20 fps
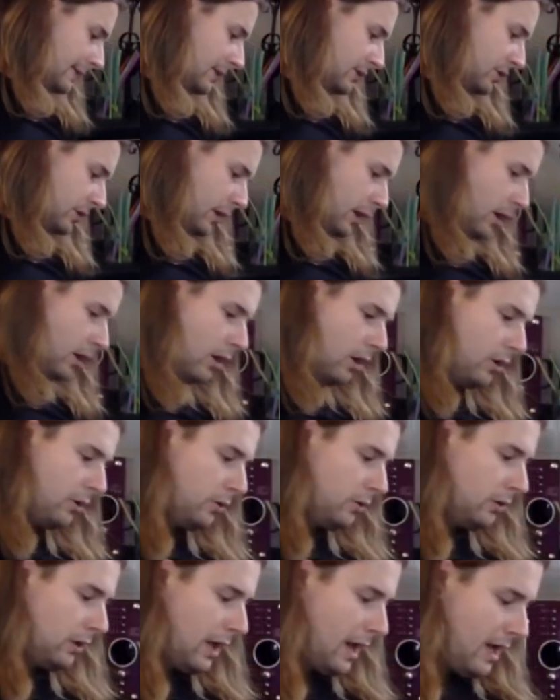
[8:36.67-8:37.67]
literally a
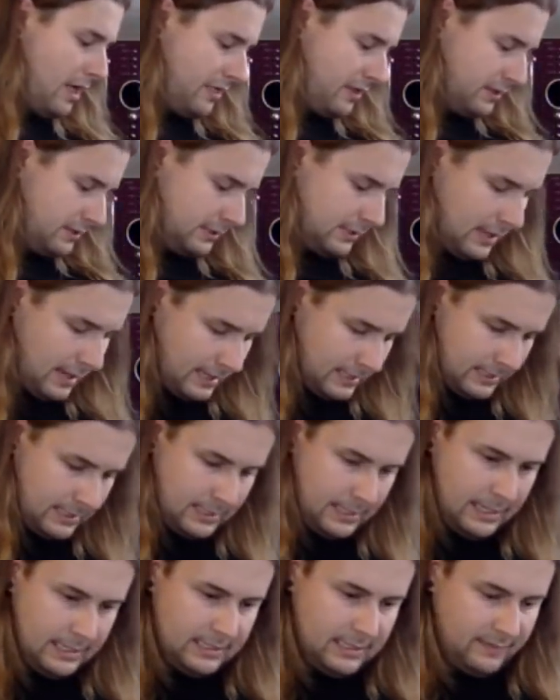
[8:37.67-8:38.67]
whole other side to
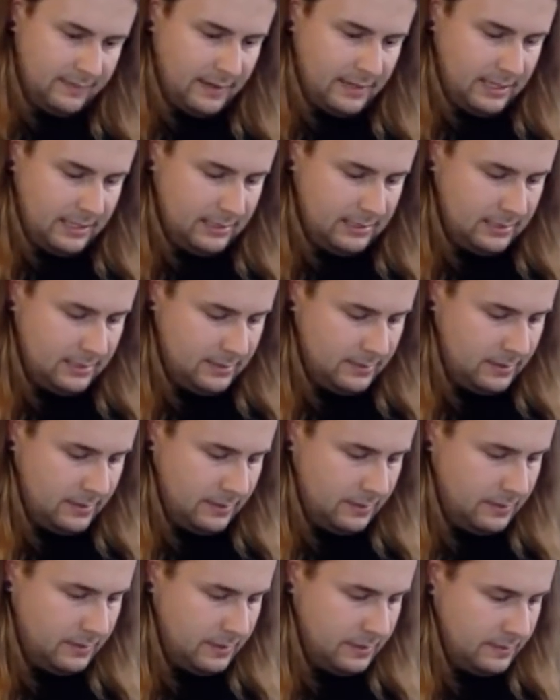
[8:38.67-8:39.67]
this if I need to do
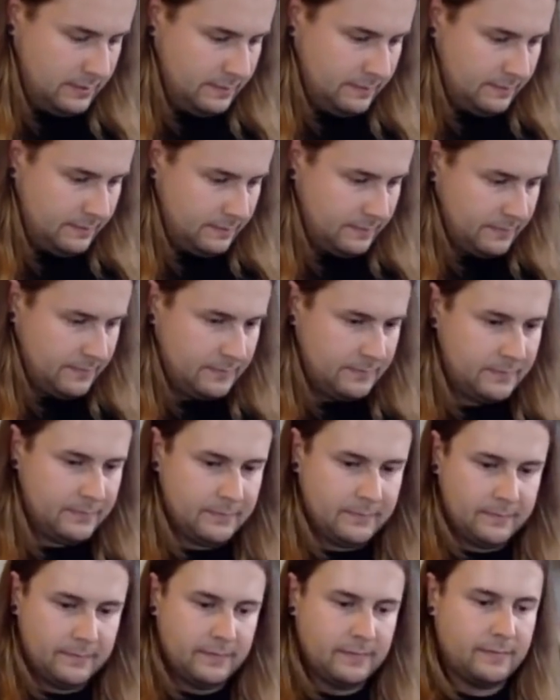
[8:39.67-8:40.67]
another one.
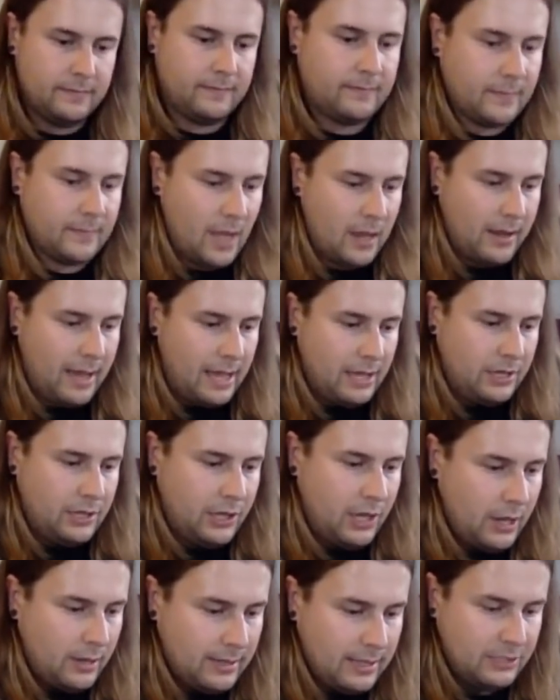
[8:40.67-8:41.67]
Okay,
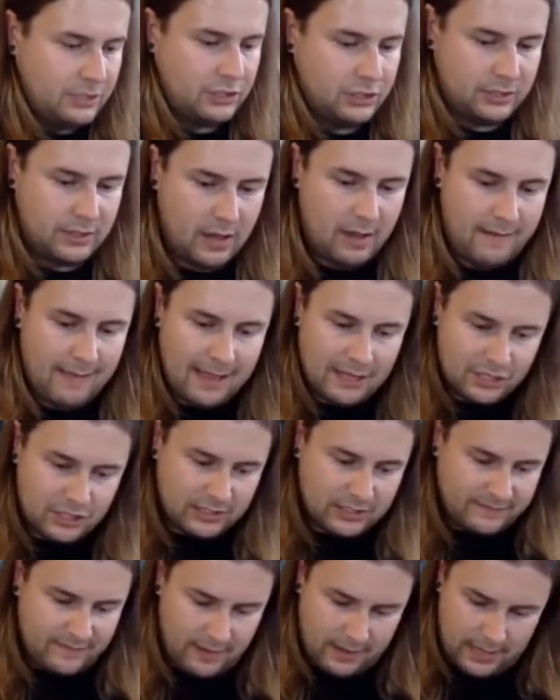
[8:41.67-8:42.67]
cute. Let's
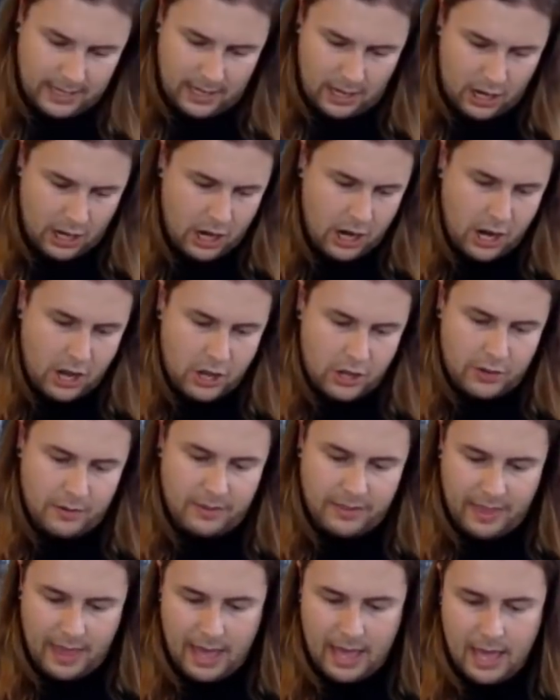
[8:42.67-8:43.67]
just fucking go
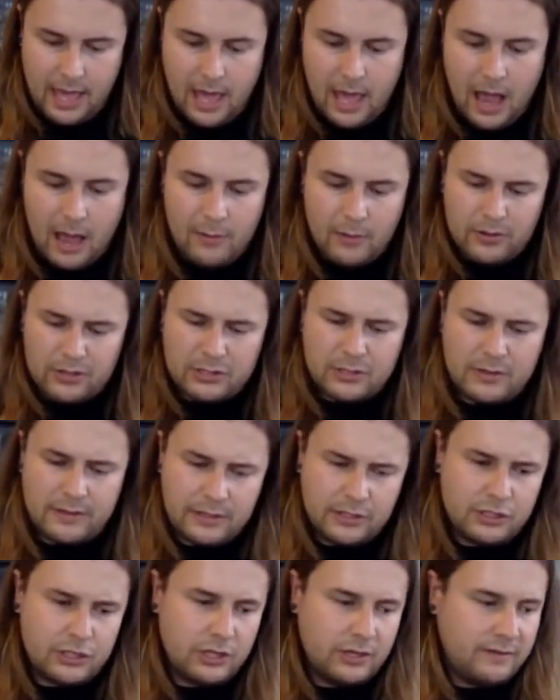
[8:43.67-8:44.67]
with it. I'm not going to do
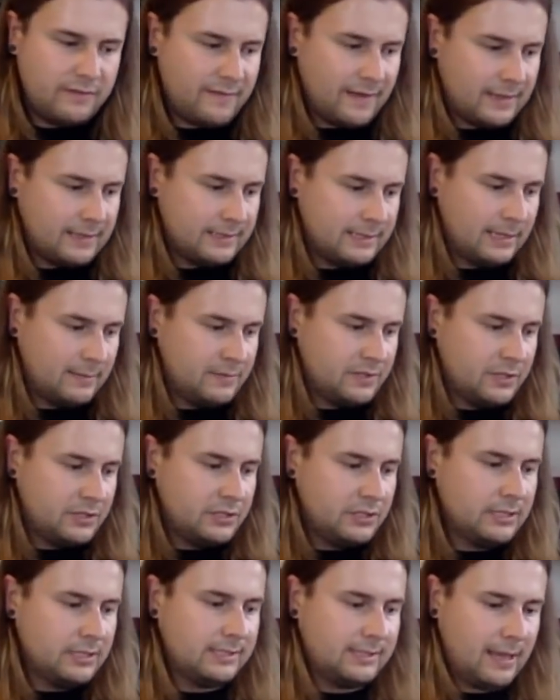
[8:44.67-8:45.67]
anything too fancy. I'm just going
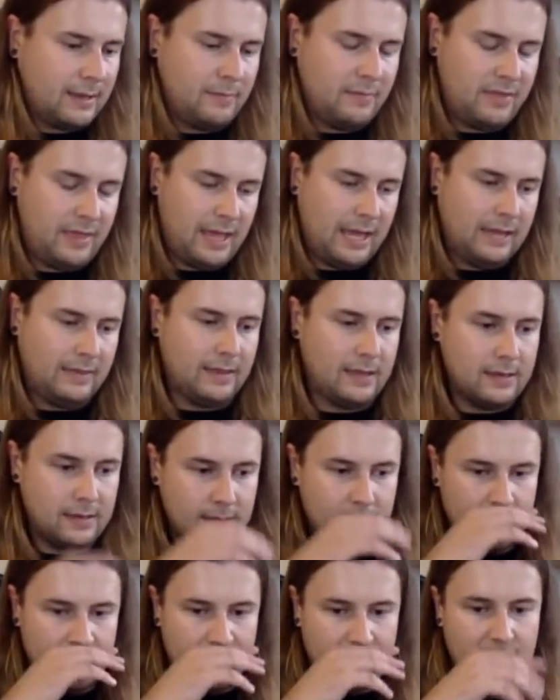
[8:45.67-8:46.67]
to do the same thing and
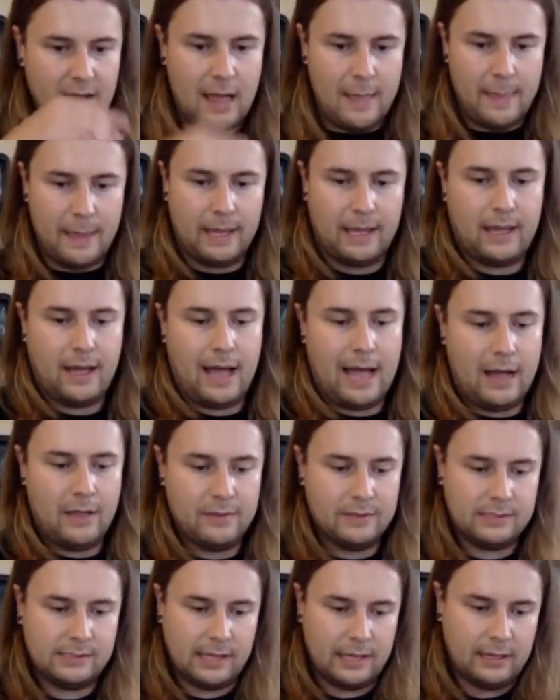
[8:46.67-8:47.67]
then cut out
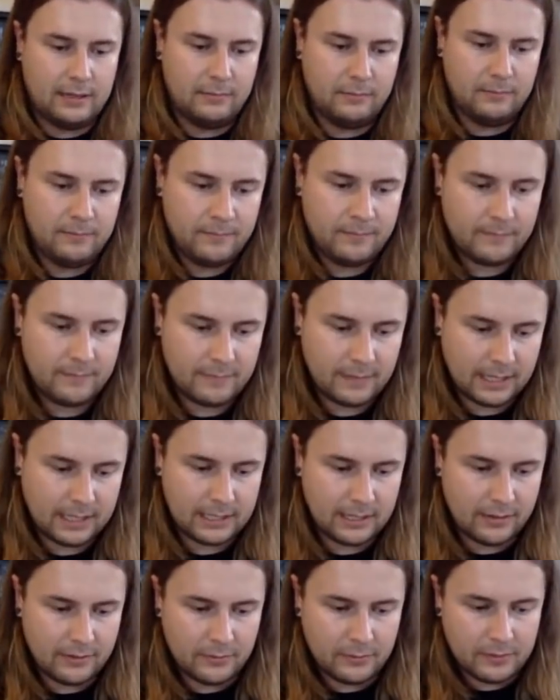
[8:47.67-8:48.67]
the same, like
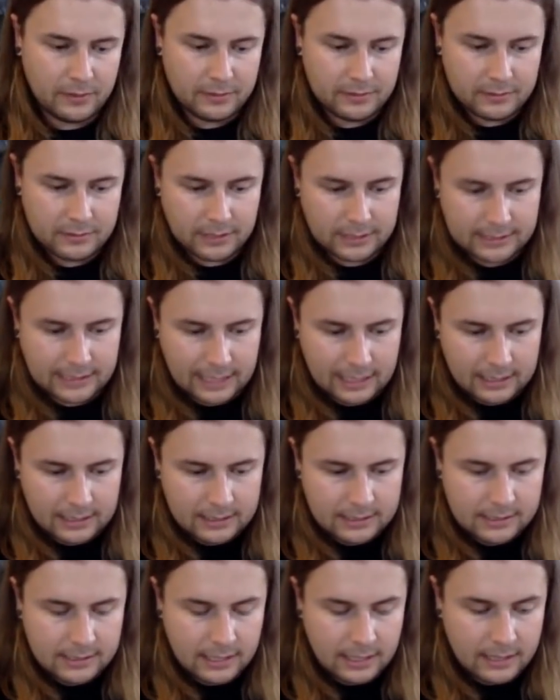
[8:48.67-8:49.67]
another one, exactly
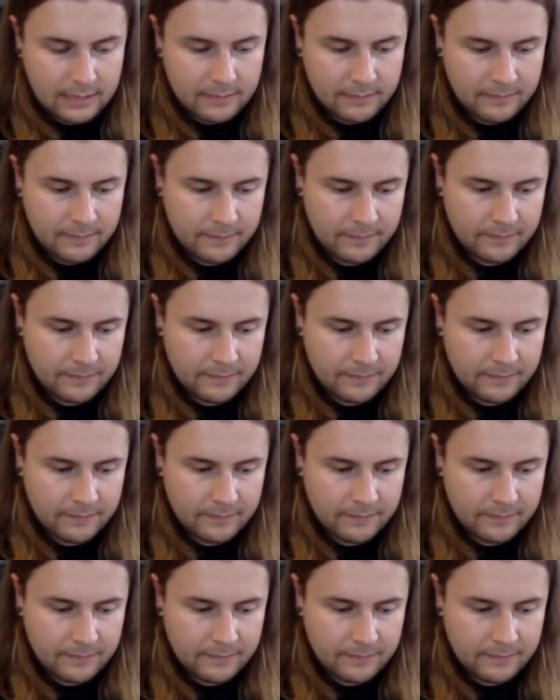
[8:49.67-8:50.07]
the same.